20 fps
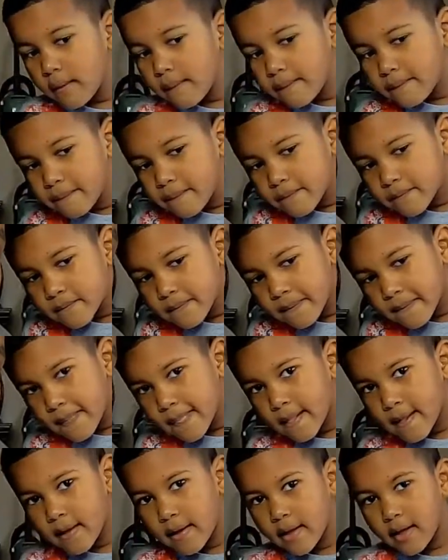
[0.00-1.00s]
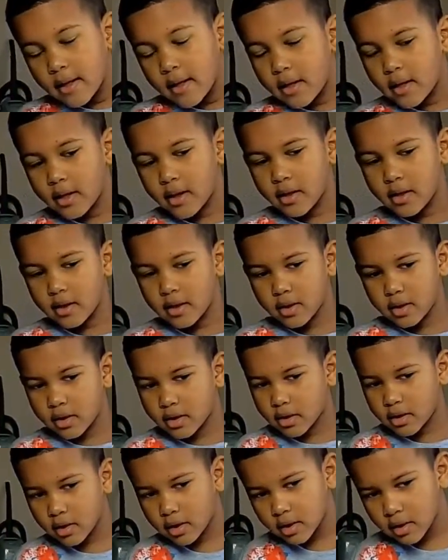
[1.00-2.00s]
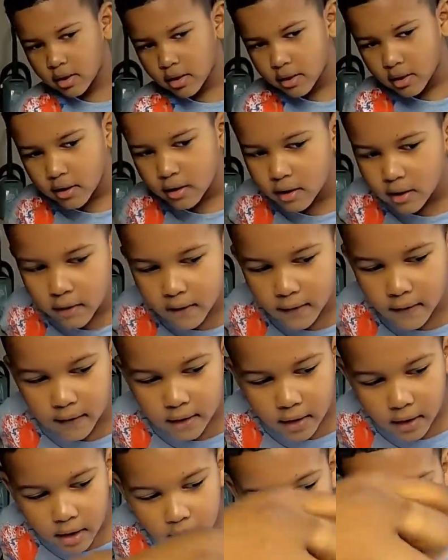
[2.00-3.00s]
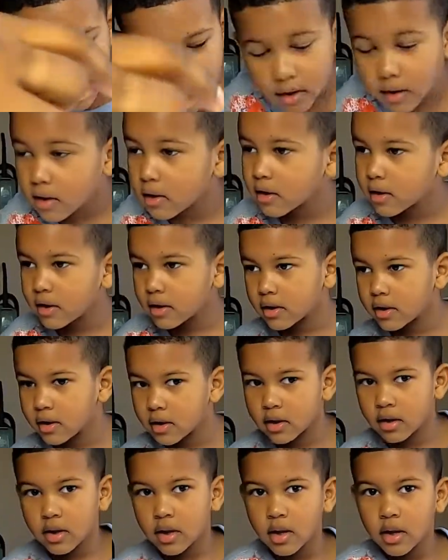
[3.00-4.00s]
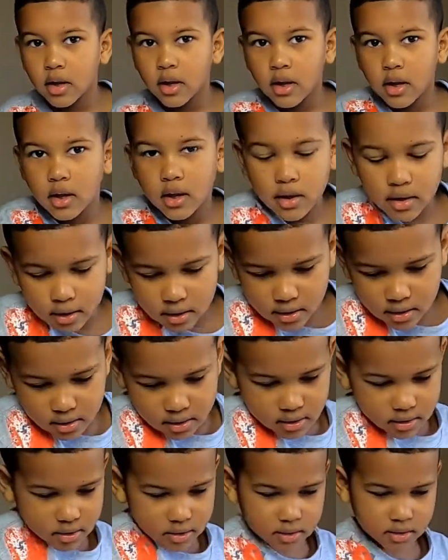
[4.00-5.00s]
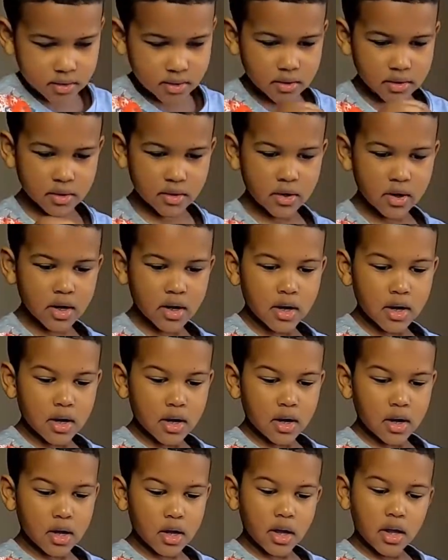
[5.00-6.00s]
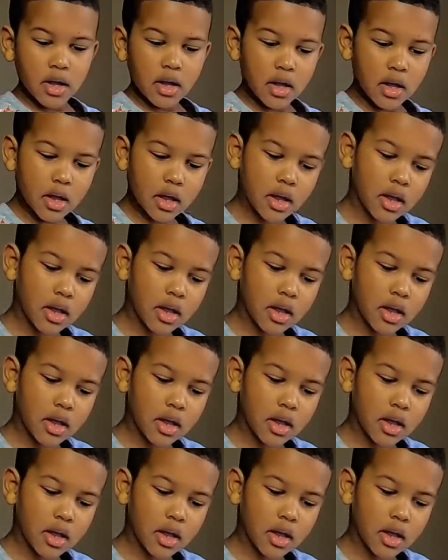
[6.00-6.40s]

(not speaking)